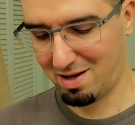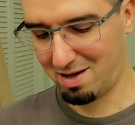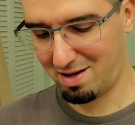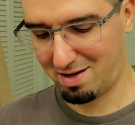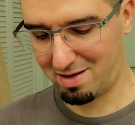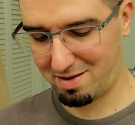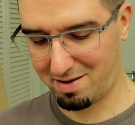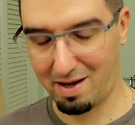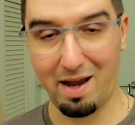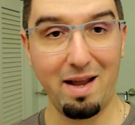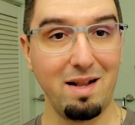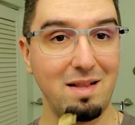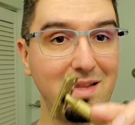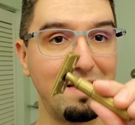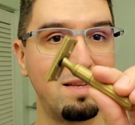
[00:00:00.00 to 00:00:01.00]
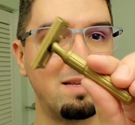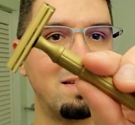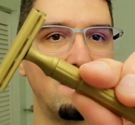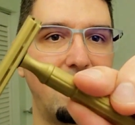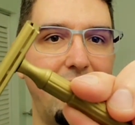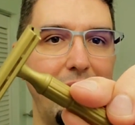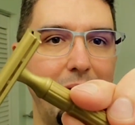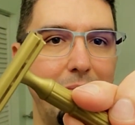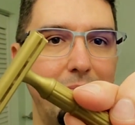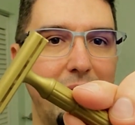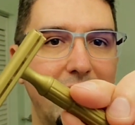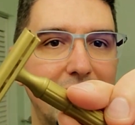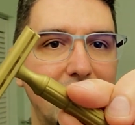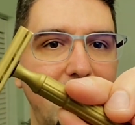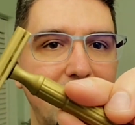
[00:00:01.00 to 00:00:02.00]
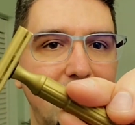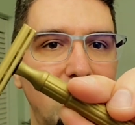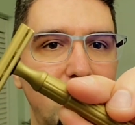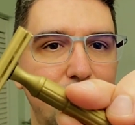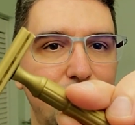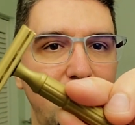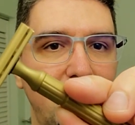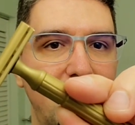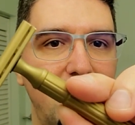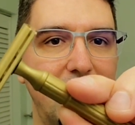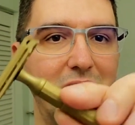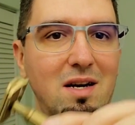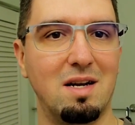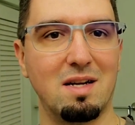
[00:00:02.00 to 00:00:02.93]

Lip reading: And I'm excited to share